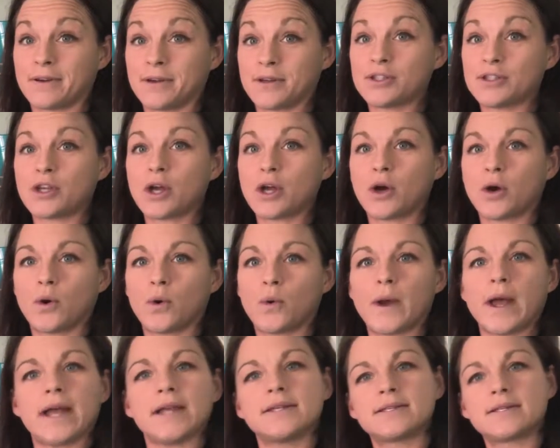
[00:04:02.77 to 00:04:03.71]

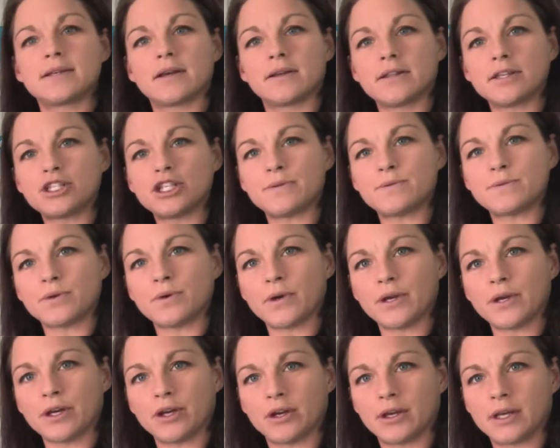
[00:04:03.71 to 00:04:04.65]
So it's still the Chips
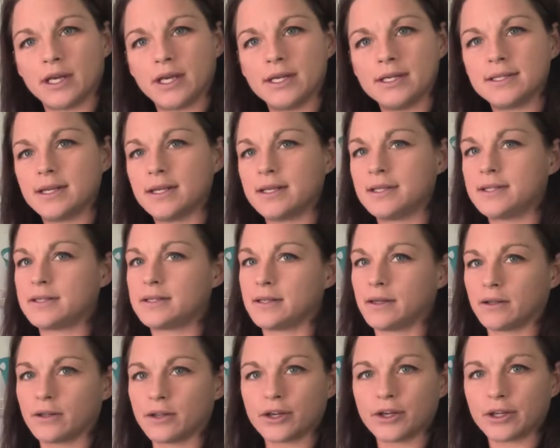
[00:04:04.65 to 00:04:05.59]
Ahoy cookies, it's
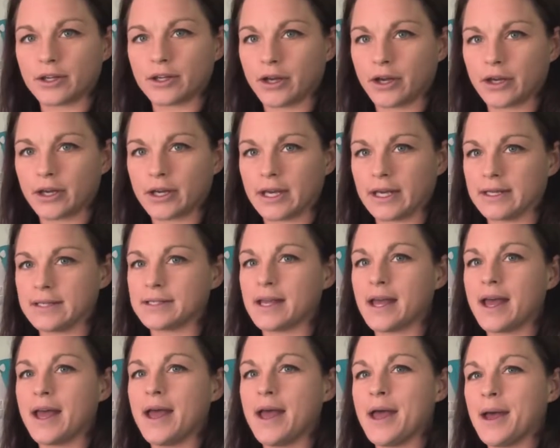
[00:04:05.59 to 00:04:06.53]
still the good cookies,
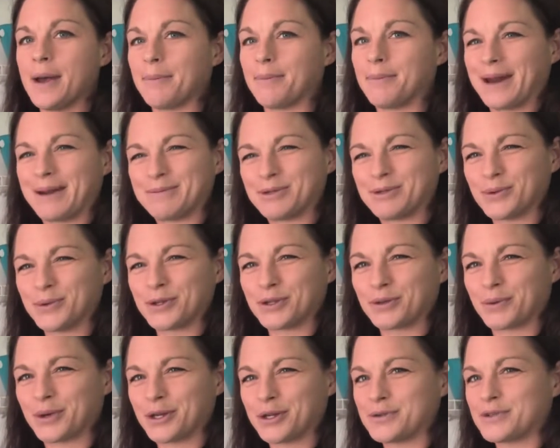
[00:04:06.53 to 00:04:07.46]
but I'm doing
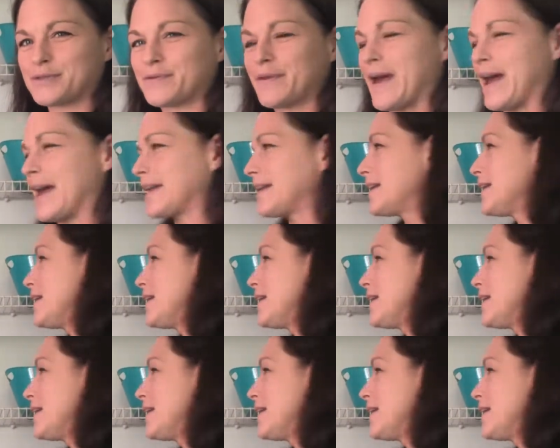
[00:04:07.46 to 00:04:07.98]
the reduced fat.